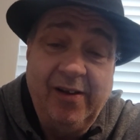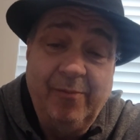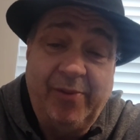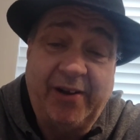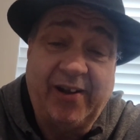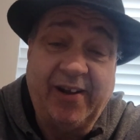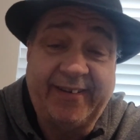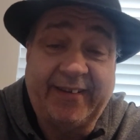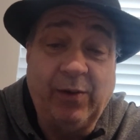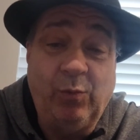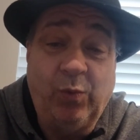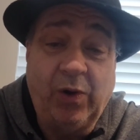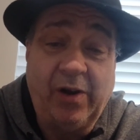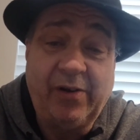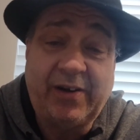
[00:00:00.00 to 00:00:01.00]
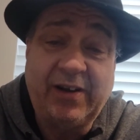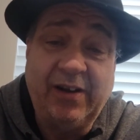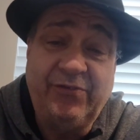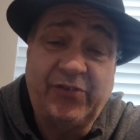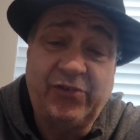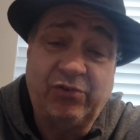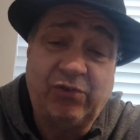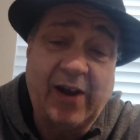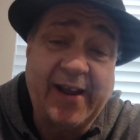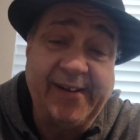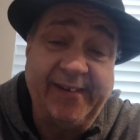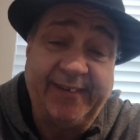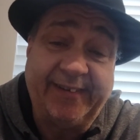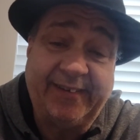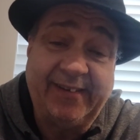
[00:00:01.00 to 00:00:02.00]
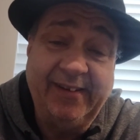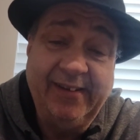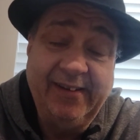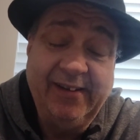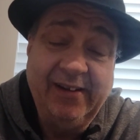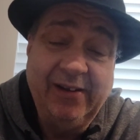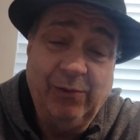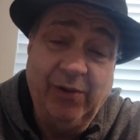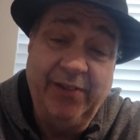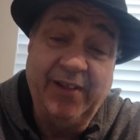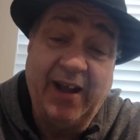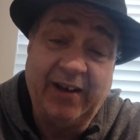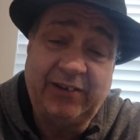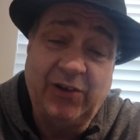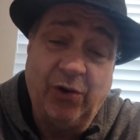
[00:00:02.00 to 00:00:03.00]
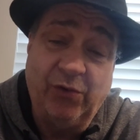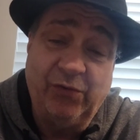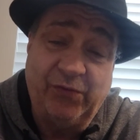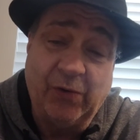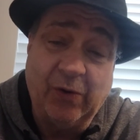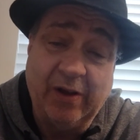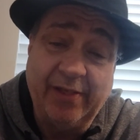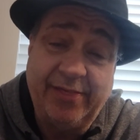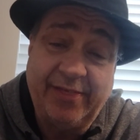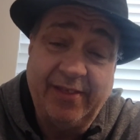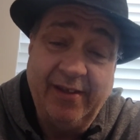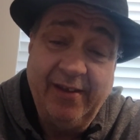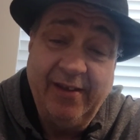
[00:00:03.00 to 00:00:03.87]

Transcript: Because the work of Christ will not go forth.